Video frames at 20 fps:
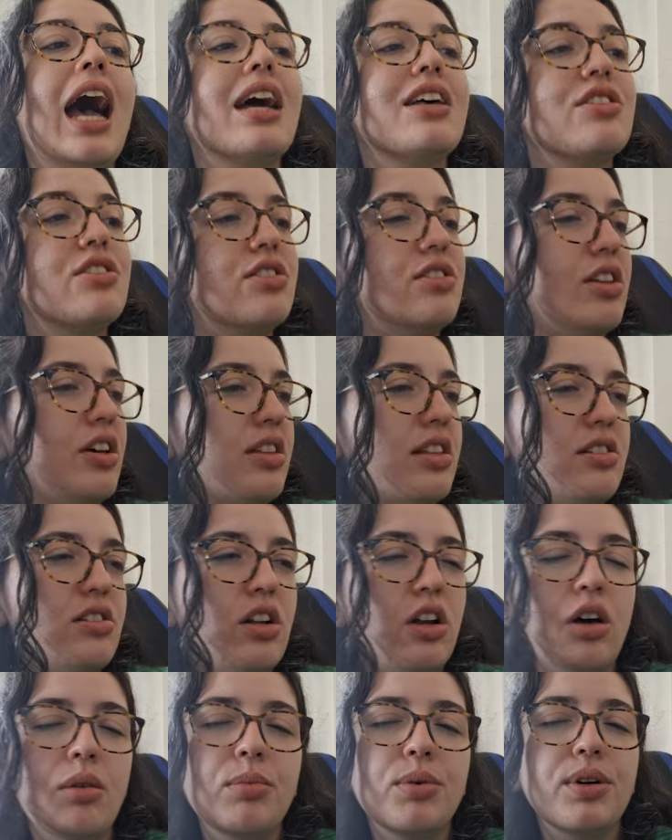So there's
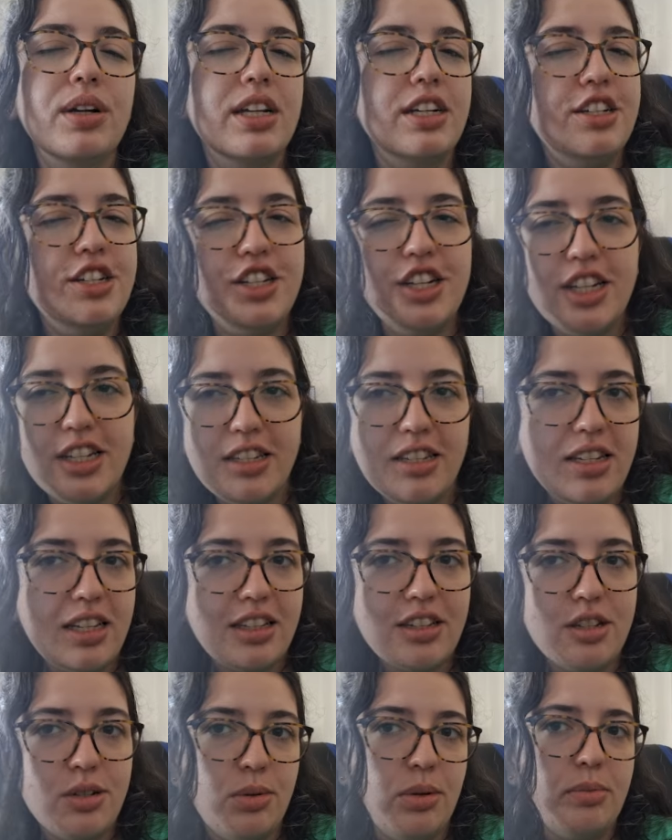a lot more
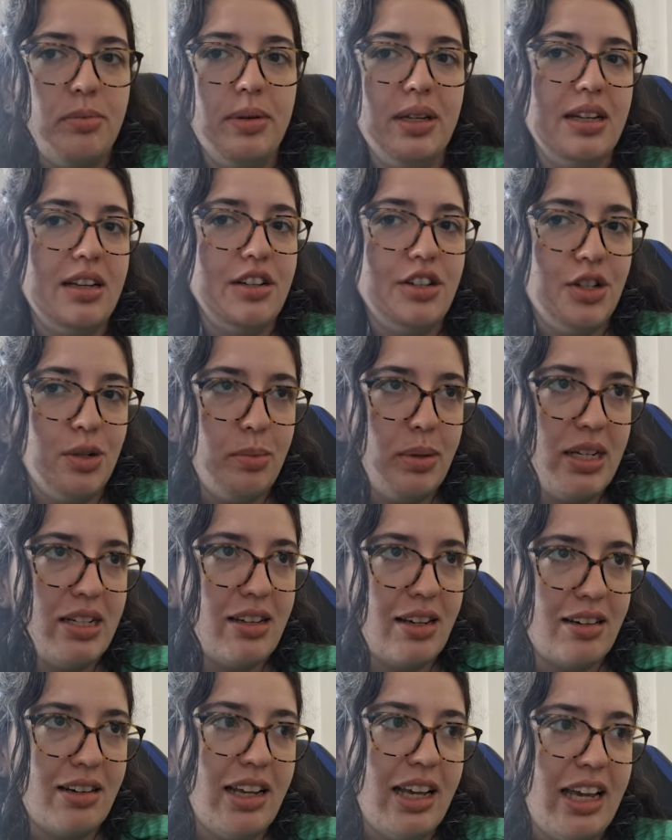logistics to be
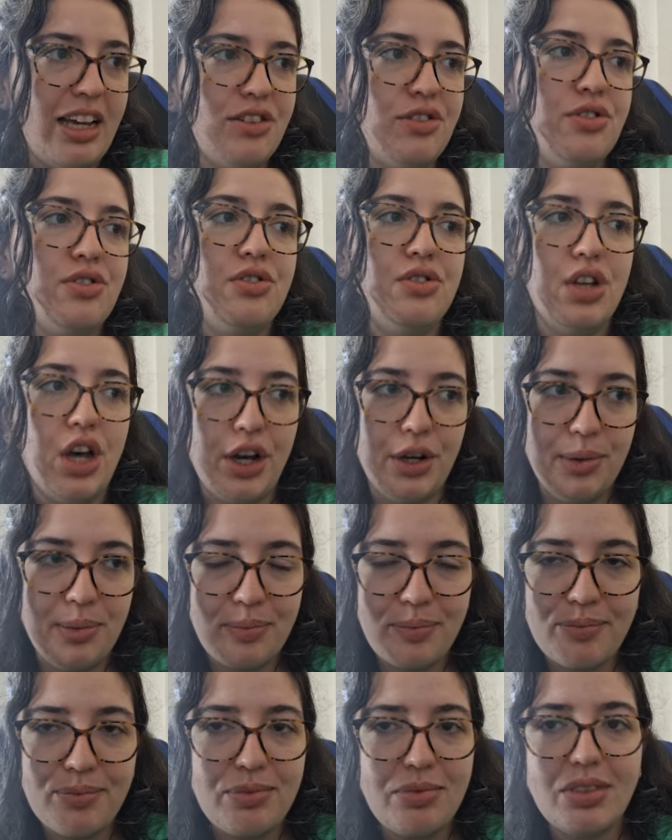done here. So
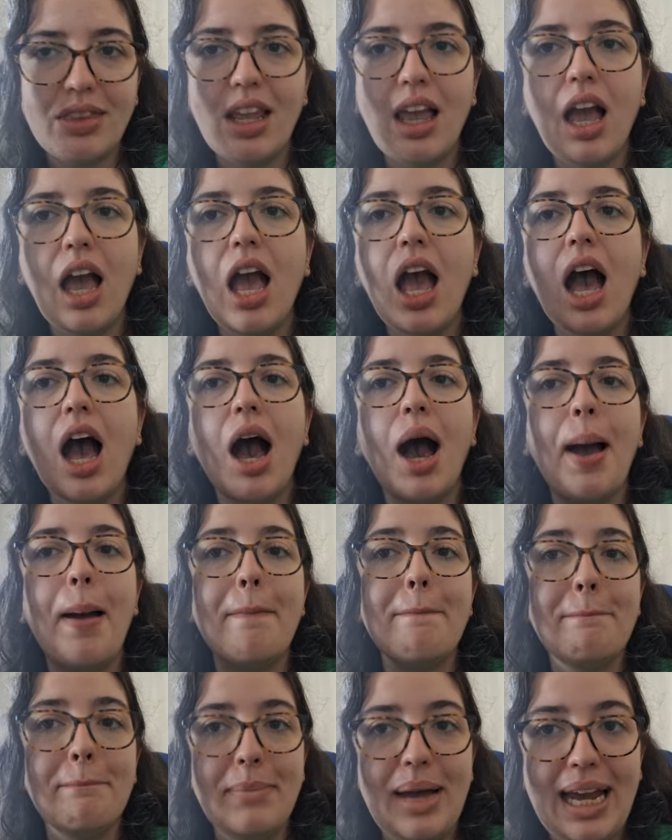I
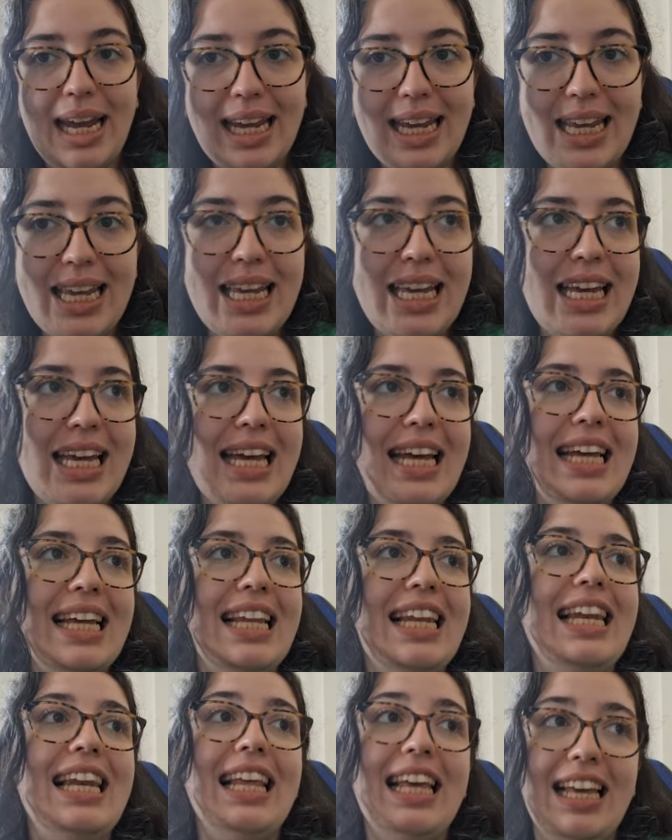may
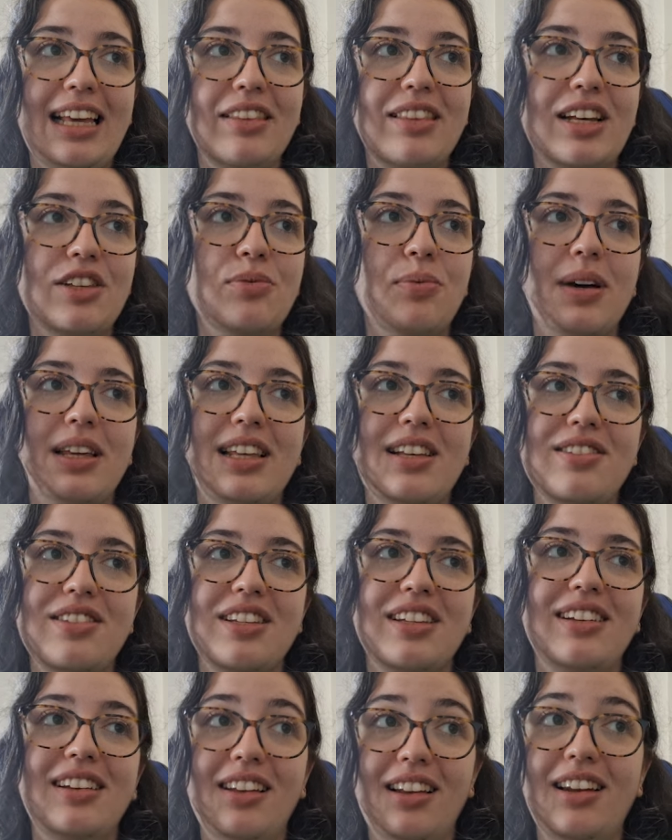leave, that's why there's
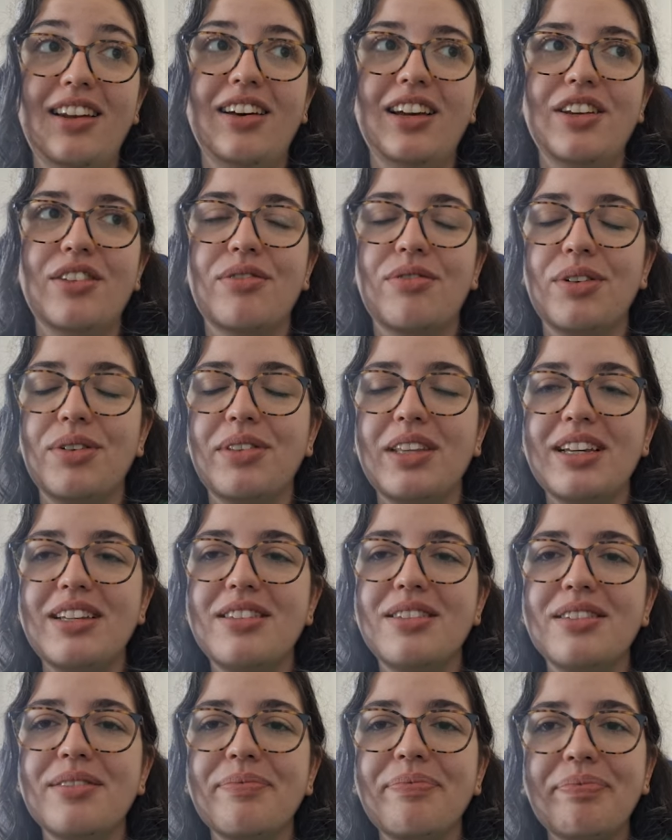a line through
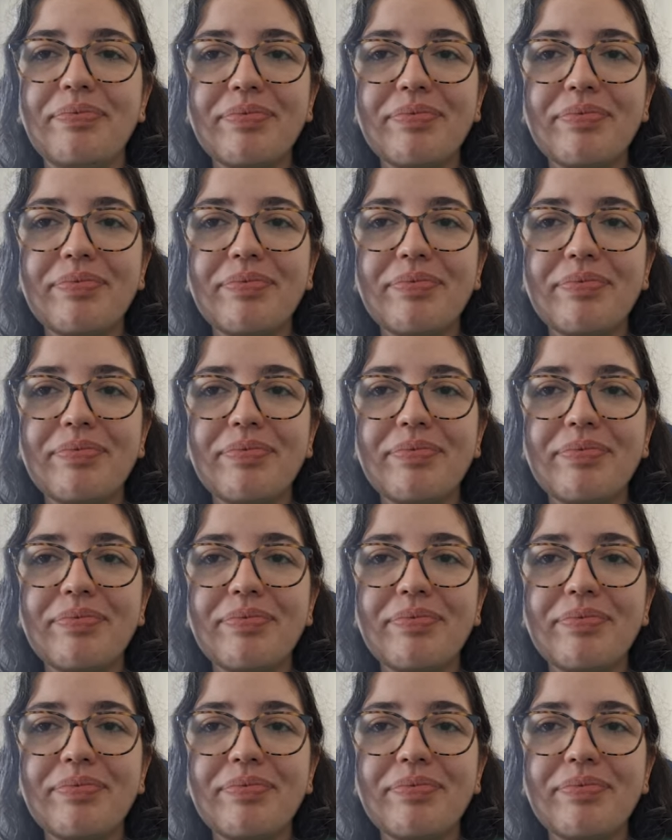this.